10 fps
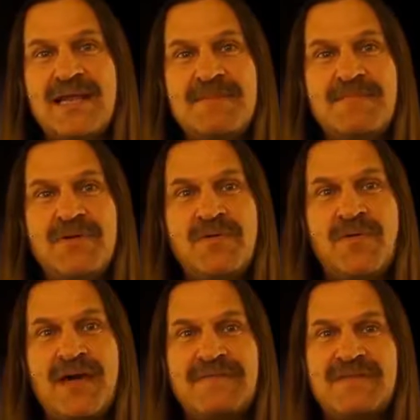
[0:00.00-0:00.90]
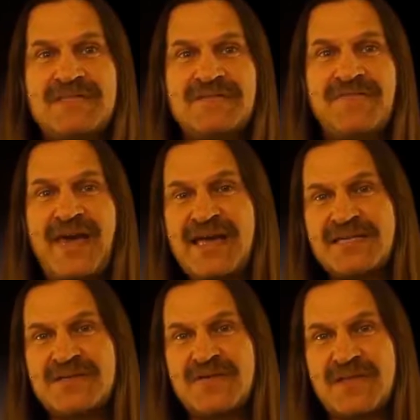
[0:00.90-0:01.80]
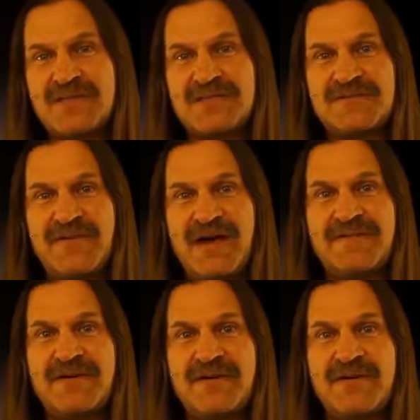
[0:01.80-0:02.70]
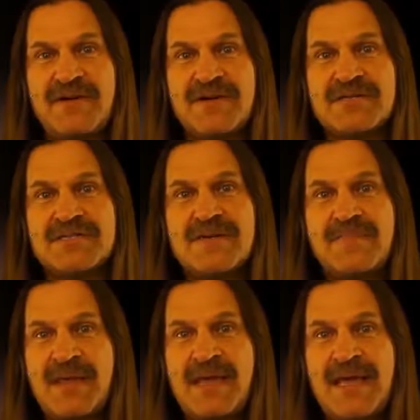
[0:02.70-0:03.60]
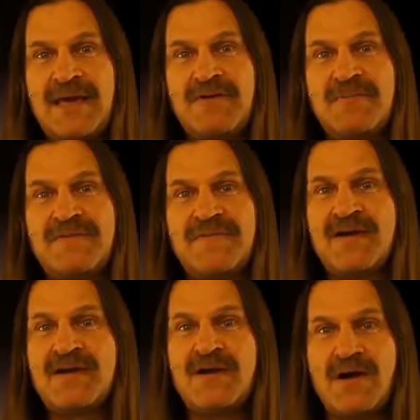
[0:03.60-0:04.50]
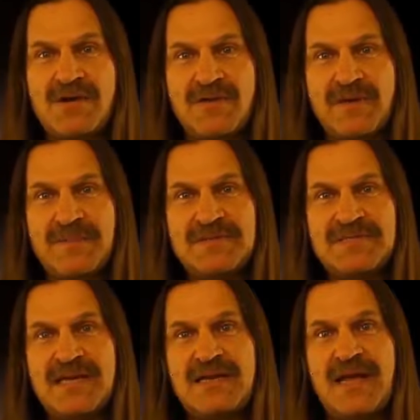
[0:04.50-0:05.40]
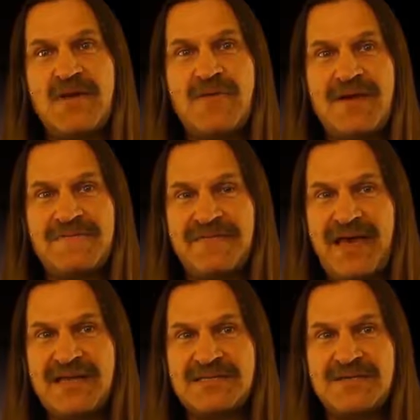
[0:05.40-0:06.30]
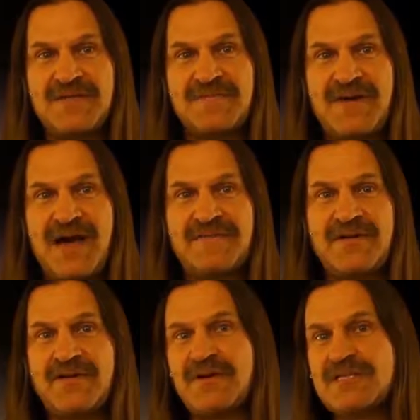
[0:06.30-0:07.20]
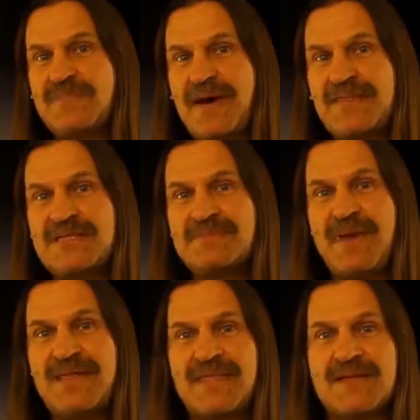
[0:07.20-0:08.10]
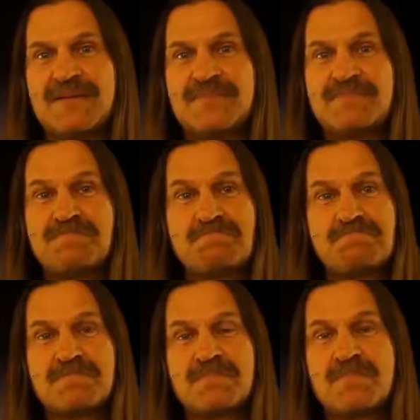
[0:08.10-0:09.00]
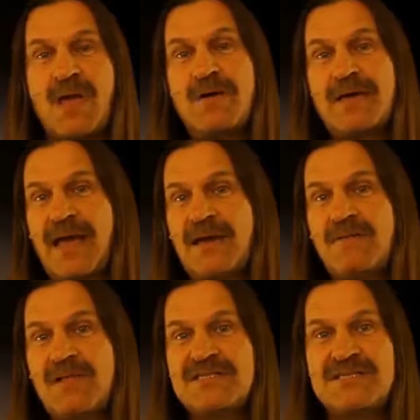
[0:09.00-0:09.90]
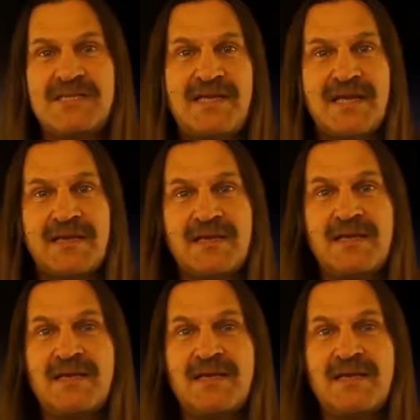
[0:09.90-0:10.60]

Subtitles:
an input wave that's faster than this 500 hertz. It would be very hard to represent a wave faster than 500 hertz by this method. Okay, well, let's see it.